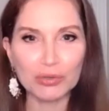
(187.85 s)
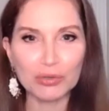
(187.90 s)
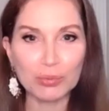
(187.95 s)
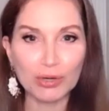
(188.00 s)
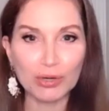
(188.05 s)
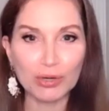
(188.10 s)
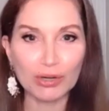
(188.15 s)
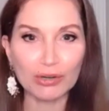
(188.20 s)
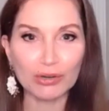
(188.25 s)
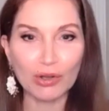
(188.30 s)

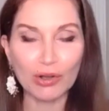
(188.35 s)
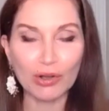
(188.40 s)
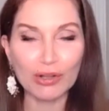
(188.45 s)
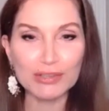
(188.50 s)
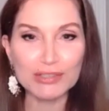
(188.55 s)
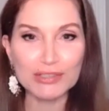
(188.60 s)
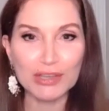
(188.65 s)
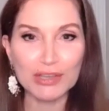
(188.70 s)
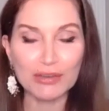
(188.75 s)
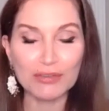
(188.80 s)
were
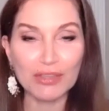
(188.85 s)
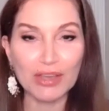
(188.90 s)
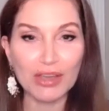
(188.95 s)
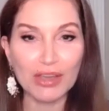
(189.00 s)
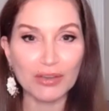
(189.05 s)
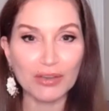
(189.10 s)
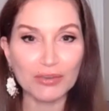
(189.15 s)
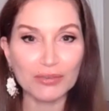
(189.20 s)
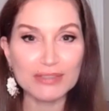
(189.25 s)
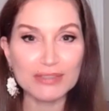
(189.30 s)
also the
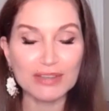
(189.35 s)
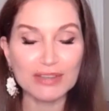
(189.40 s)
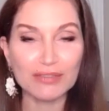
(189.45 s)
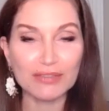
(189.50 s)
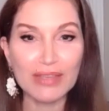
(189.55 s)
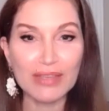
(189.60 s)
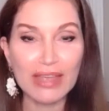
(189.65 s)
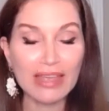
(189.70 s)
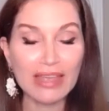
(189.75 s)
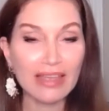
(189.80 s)
host
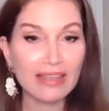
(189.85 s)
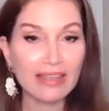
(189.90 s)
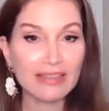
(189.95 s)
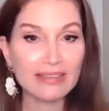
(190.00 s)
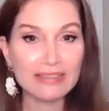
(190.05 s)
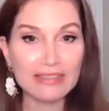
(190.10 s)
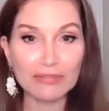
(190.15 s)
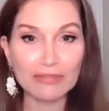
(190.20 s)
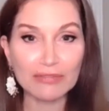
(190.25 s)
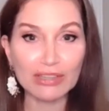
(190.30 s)
of
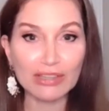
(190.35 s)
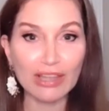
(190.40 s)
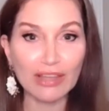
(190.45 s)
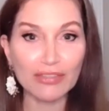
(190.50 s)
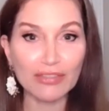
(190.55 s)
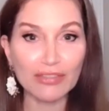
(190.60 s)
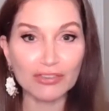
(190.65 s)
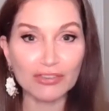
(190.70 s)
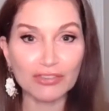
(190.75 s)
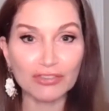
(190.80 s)
several
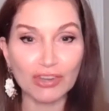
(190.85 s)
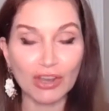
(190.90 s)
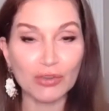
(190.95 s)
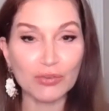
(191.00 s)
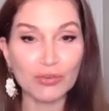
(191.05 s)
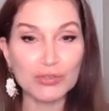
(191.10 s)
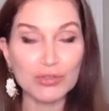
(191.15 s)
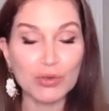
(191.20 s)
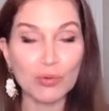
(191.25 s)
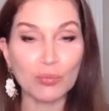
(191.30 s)
other
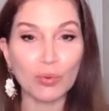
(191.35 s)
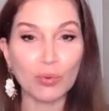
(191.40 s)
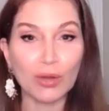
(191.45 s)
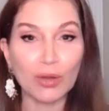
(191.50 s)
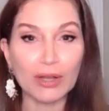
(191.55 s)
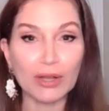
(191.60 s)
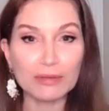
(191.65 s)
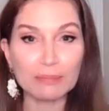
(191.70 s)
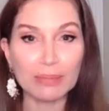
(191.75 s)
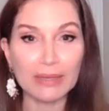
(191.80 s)
shows,
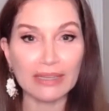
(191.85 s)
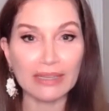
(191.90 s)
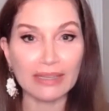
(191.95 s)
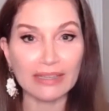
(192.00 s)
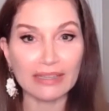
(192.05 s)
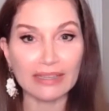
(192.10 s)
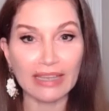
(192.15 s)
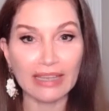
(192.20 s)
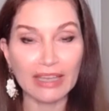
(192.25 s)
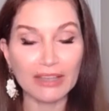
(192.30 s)
one
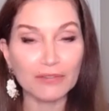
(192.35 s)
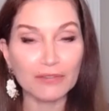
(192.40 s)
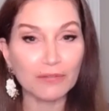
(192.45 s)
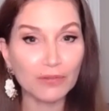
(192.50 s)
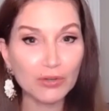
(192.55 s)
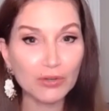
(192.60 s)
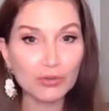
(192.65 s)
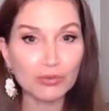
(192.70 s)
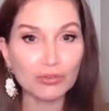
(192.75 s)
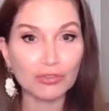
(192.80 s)
being a
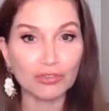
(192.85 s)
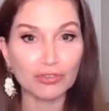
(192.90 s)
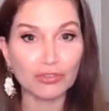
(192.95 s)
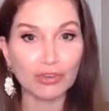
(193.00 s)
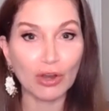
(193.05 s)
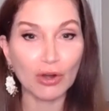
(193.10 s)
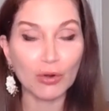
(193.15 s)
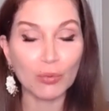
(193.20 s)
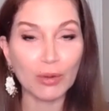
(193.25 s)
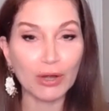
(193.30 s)
food
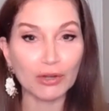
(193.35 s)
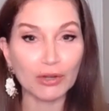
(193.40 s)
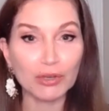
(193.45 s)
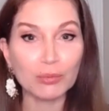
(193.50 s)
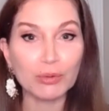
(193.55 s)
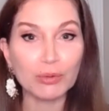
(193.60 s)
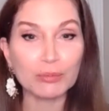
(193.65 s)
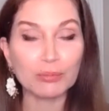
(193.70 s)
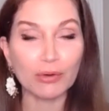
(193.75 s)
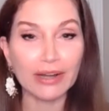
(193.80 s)
show where you
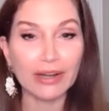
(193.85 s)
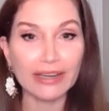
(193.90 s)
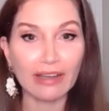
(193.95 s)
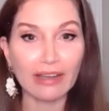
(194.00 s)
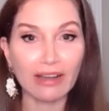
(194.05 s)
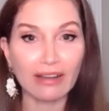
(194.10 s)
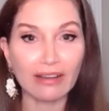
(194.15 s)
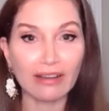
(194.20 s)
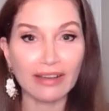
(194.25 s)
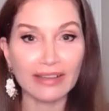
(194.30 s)
would bring
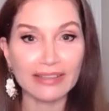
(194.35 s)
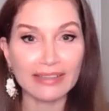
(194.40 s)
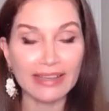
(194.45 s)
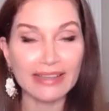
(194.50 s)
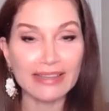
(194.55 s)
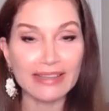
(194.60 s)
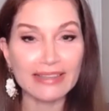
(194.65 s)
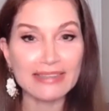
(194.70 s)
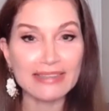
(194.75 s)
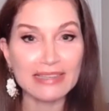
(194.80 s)
on
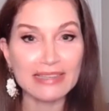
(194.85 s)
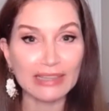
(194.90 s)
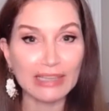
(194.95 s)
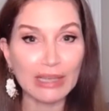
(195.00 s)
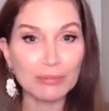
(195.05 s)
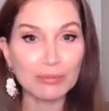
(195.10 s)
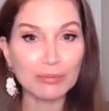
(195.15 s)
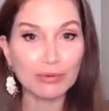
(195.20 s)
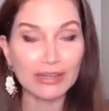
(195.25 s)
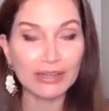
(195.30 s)
a
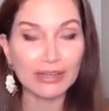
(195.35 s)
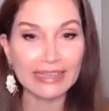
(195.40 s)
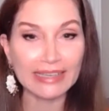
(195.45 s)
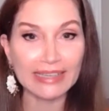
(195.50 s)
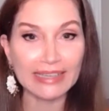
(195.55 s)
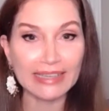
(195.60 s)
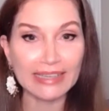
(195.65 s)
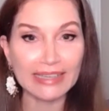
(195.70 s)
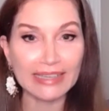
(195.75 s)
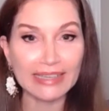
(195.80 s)

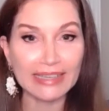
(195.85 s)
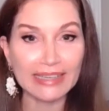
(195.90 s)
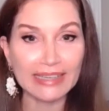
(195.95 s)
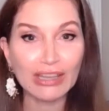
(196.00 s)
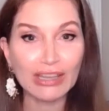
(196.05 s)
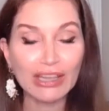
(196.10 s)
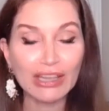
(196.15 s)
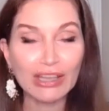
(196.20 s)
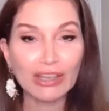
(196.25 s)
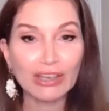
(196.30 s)
celebrity and
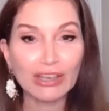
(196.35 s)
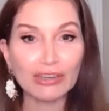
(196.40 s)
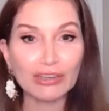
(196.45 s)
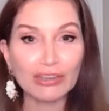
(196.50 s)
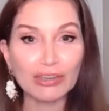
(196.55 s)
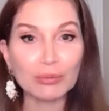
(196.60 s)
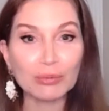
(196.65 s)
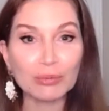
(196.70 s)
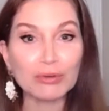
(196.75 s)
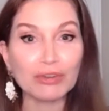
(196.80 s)

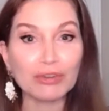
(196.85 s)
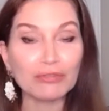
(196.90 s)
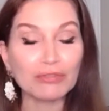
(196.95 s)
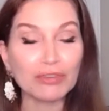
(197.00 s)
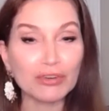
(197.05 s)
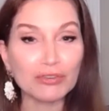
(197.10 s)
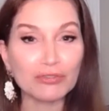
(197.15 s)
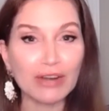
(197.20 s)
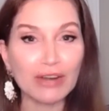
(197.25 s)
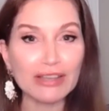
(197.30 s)
you would
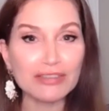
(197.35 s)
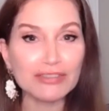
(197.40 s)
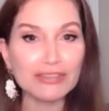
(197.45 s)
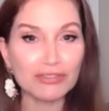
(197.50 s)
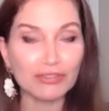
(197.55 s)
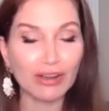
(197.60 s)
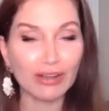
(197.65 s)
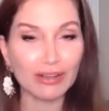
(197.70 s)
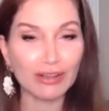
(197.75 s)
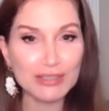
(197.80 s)
review
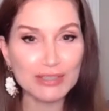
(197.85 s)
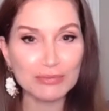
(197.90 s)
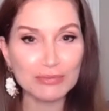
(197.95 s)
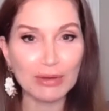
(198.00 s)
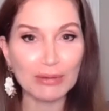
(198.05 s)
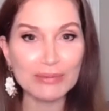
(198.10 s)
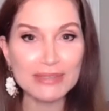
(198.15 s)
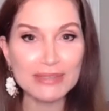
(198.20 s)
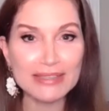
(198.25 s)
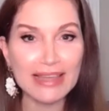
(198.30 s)
restaurants.
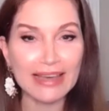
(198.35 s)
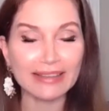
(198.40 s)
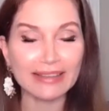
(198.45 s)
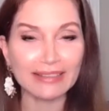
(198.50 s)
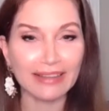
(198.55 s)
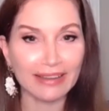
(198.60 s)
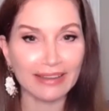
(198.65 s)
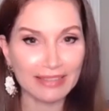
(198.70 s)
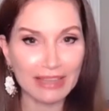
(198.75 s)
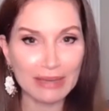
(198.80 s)
What was that
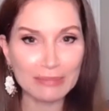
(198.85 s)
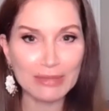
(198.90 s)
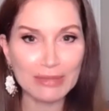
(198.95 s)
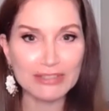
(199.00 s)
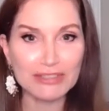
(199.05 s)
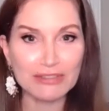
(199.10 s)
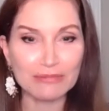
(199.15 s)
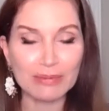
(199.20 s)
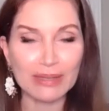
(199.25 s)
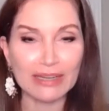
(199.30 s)
like? That
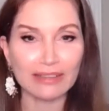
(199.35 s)
must have been